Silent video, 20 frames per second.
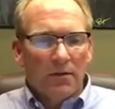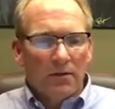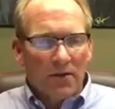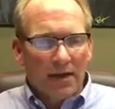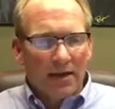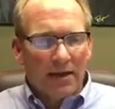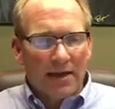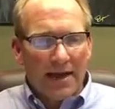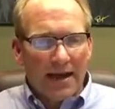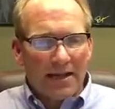
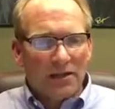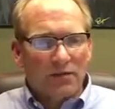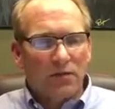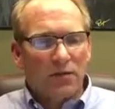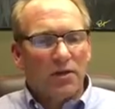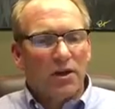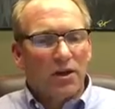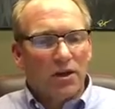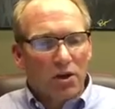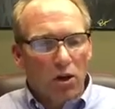Then it asks
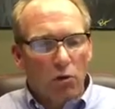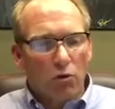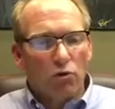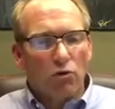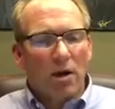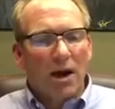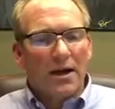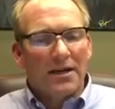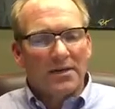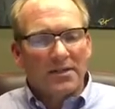for the
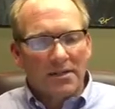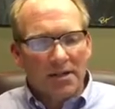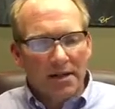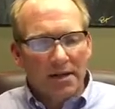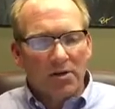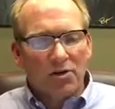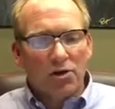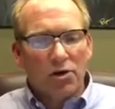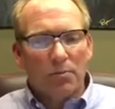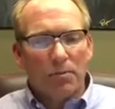notarized
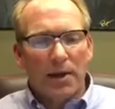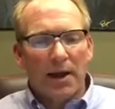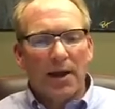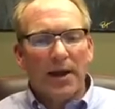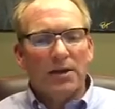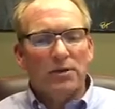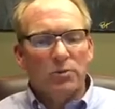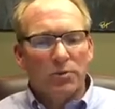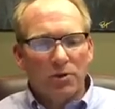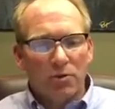signature
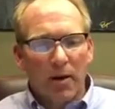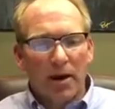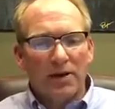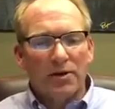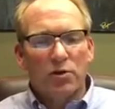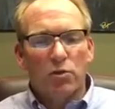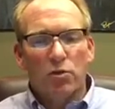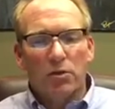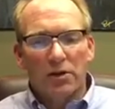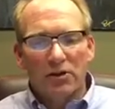page with
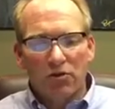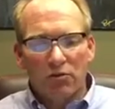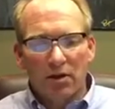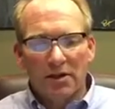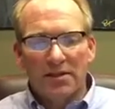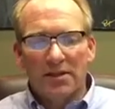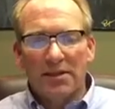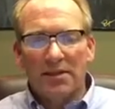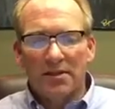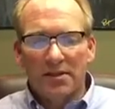grantor and
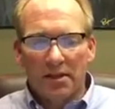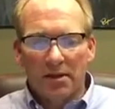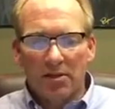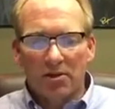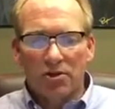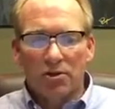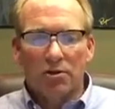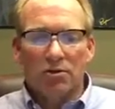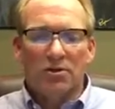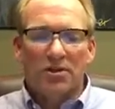trustee
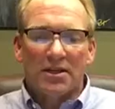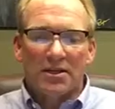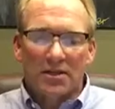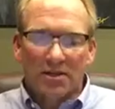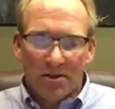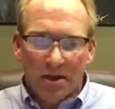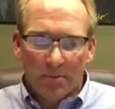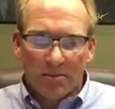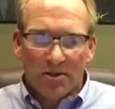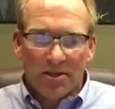signatures. In
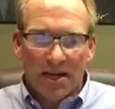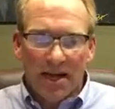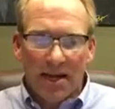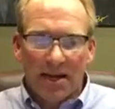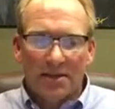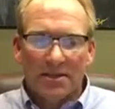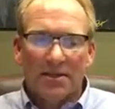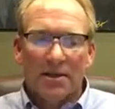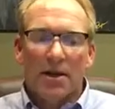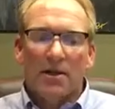some
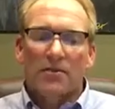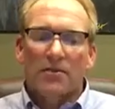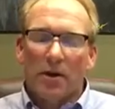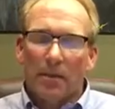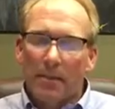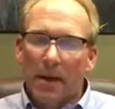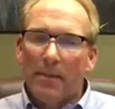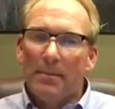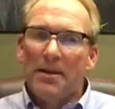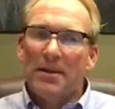states, there
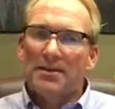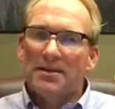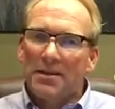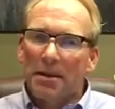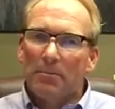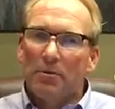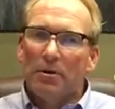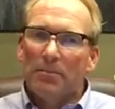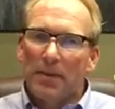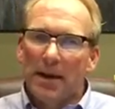may be a
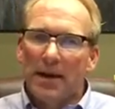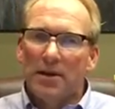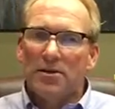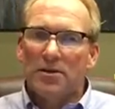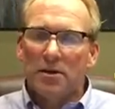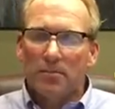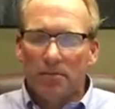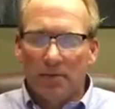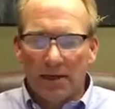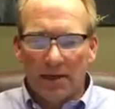separate
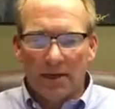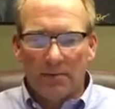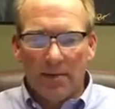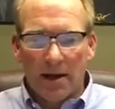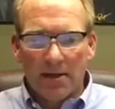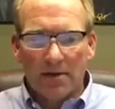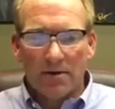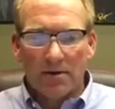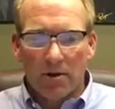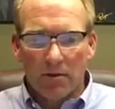page completed
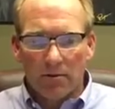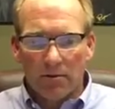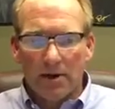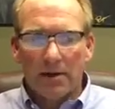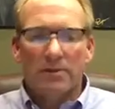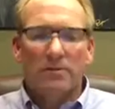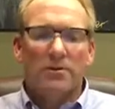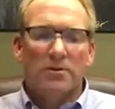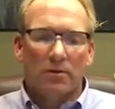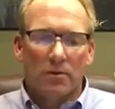by the
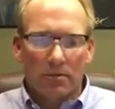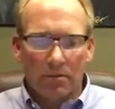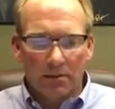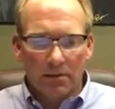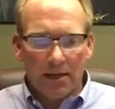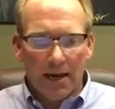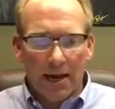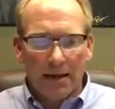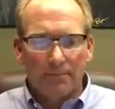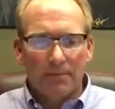notary, so they want
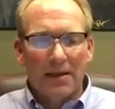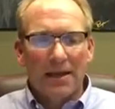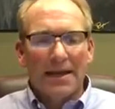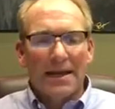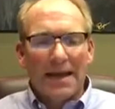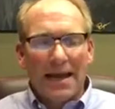that.